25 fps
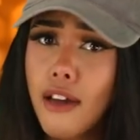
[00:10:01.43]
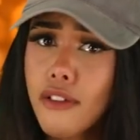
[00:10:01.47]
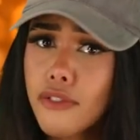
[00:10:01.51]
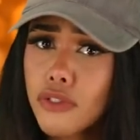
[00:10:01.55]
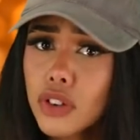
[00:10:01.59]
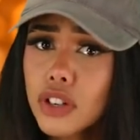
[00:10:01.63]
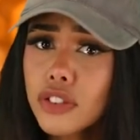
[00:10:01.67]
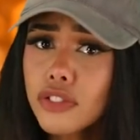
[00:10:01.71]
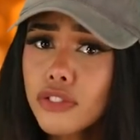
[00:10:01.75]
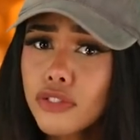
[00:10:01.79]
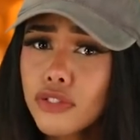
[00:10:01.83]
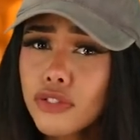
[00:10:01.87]

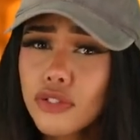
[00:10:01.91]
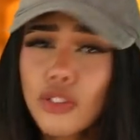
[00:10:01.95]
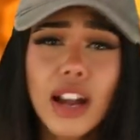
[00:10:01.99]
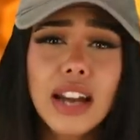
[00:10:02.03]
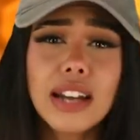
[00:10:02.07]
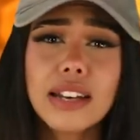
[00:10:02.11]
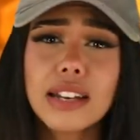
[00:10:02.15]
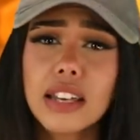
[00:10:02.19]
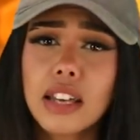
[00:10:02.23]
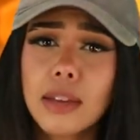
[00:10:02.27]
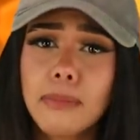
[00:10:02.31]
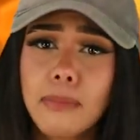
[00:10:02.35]
every
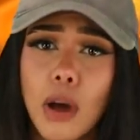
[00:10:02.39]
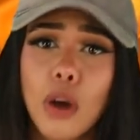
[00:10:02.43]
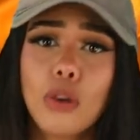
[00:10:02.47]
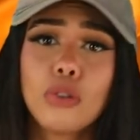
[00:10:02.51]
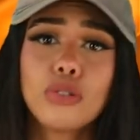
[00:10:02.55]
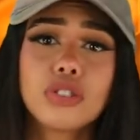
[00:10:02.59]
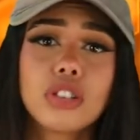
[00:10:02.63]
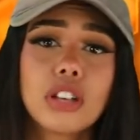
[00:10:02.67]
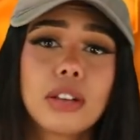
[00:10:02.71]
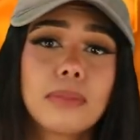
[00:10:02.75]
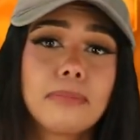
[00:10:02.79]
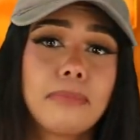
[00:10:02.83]
frightening
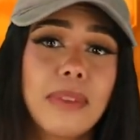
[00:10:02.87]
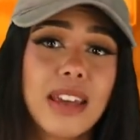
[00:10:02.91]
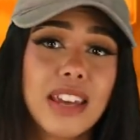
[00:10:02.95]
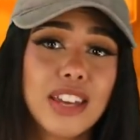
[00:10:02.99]
emotion,